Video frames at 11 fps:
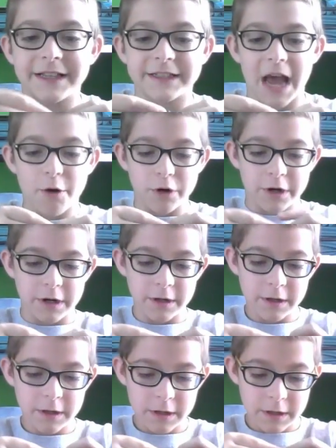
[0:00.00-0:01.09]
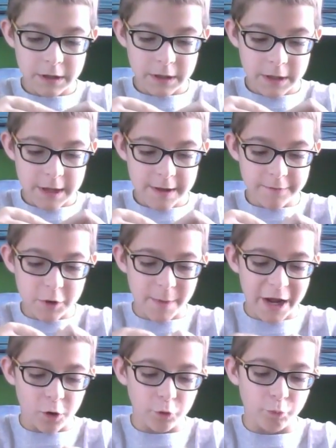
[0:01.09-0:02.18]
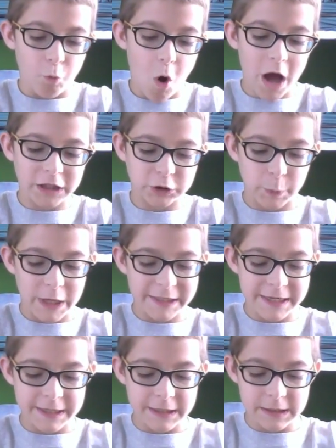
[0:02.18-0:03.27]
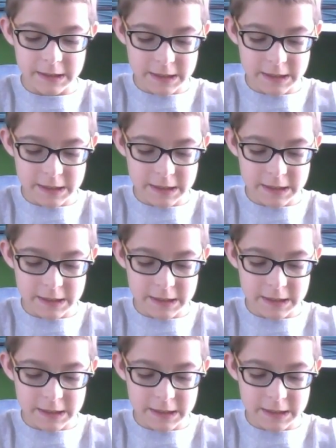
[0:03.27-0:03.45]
these out. Even though my old watch was it.